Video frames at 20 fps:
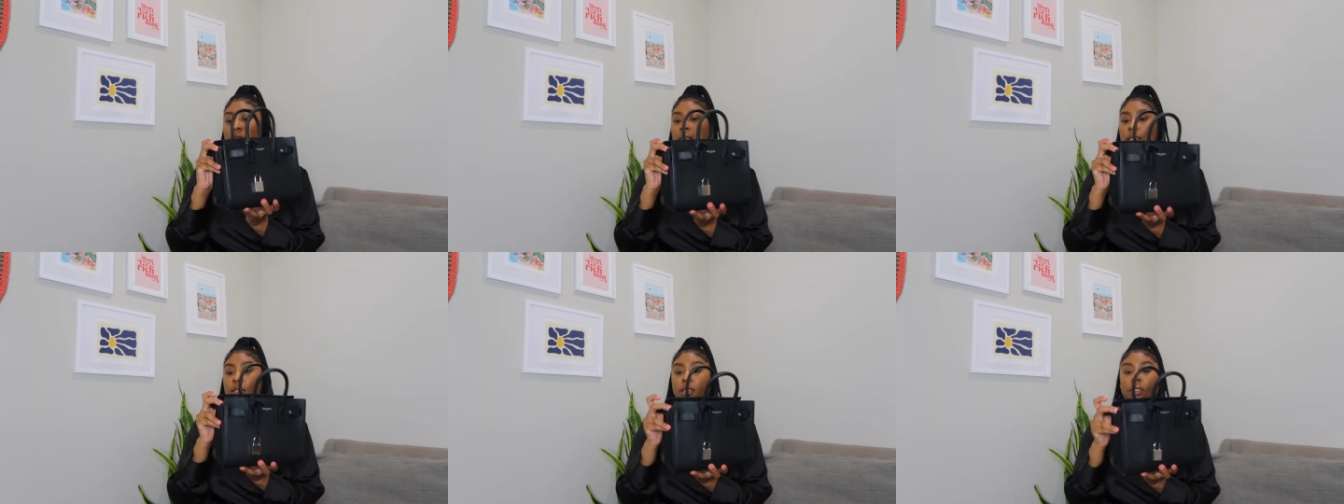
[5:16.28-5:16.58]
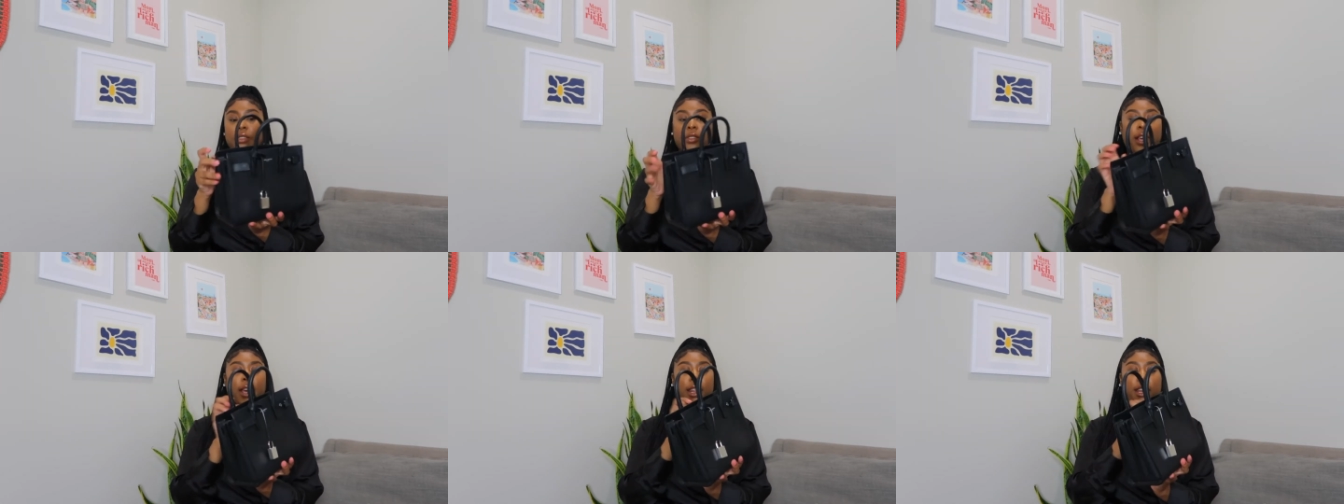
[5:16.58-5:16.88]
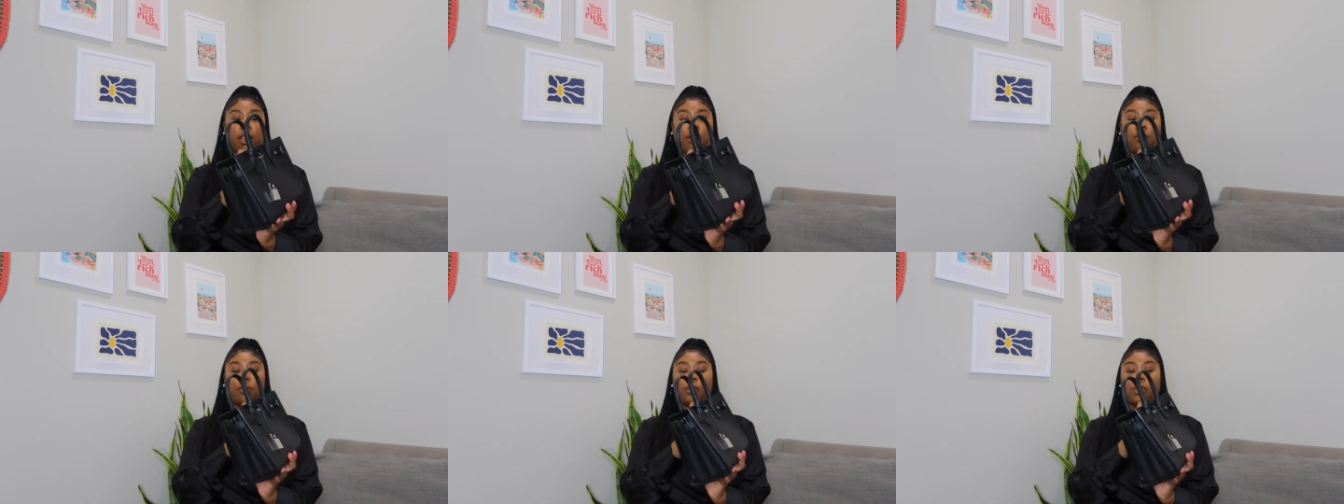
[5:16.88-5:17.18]
so that
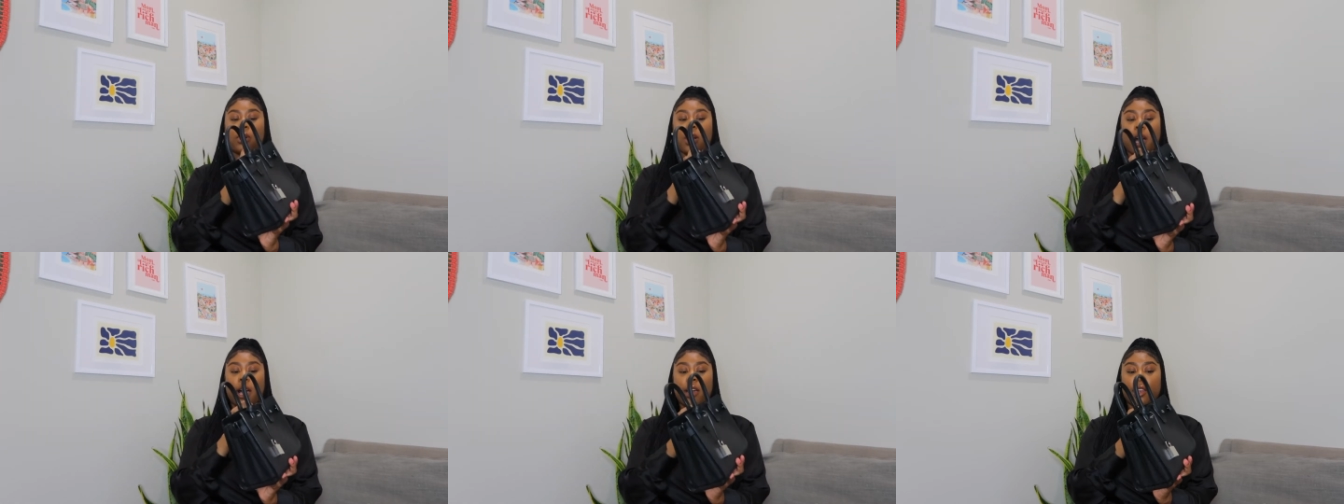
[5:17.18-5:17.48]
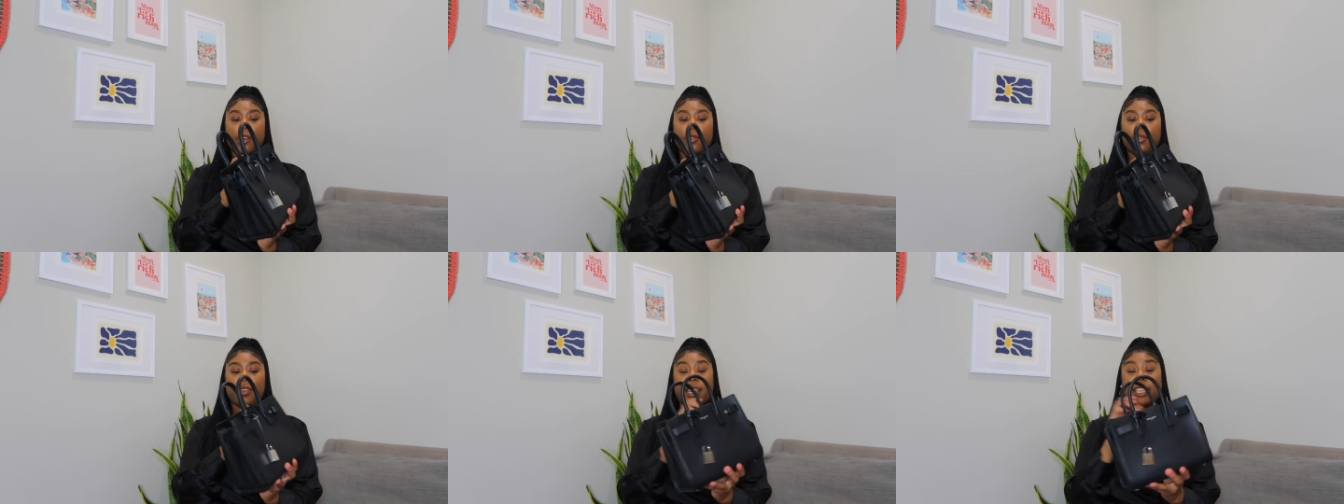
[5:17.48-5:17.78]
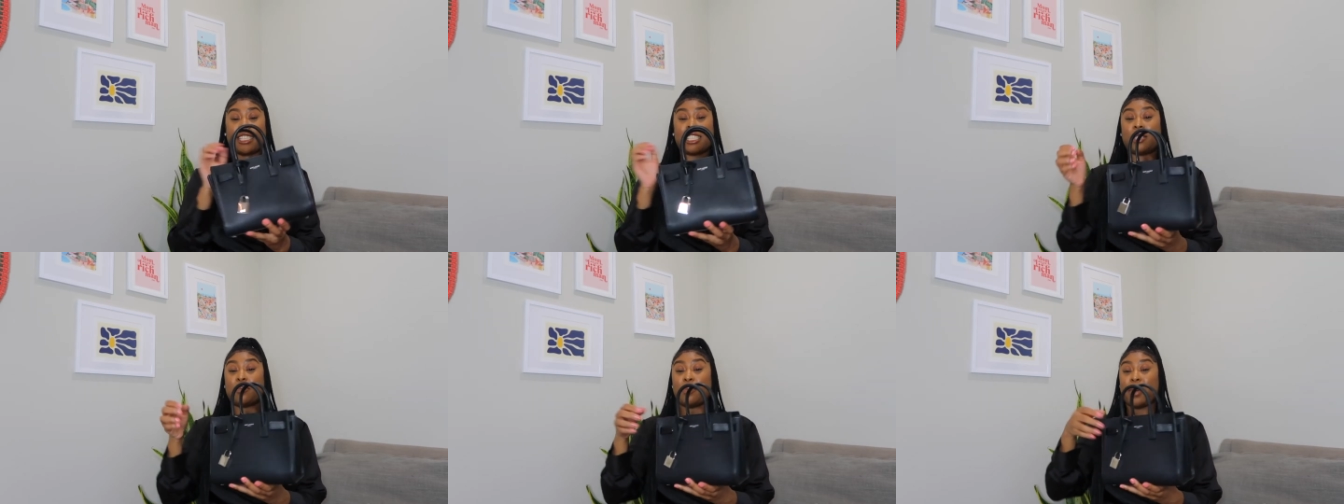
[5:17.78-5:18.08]
it will kind of
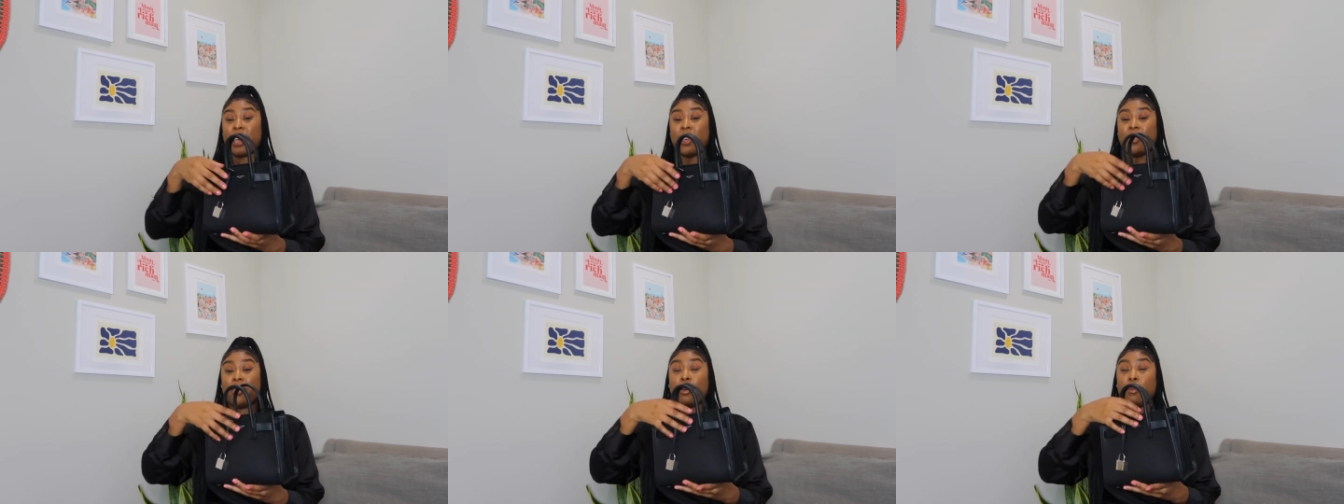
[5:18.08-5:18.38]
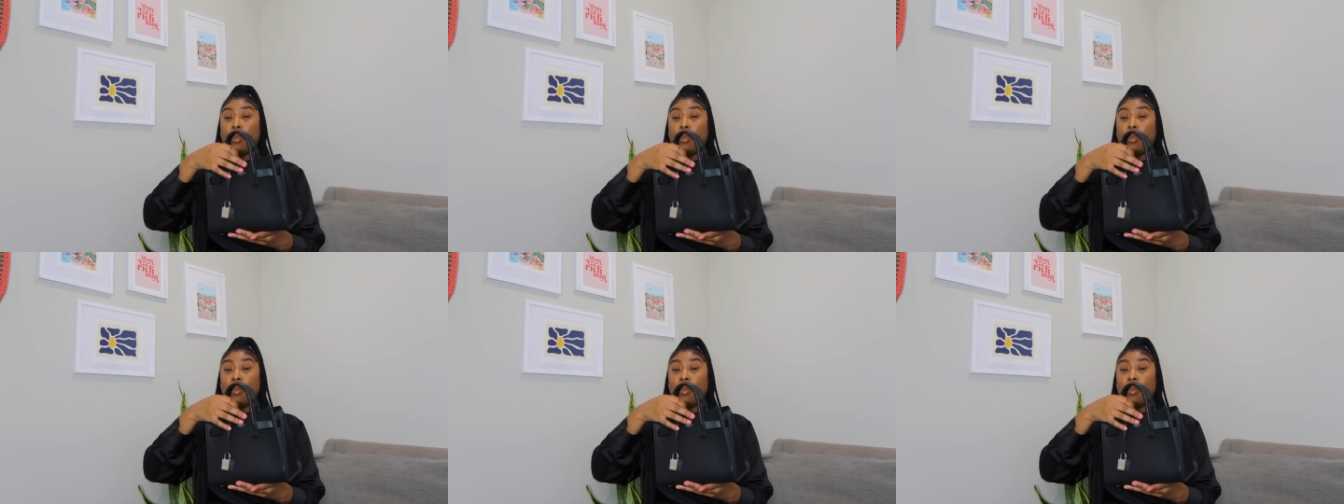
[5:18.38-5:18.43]
expand the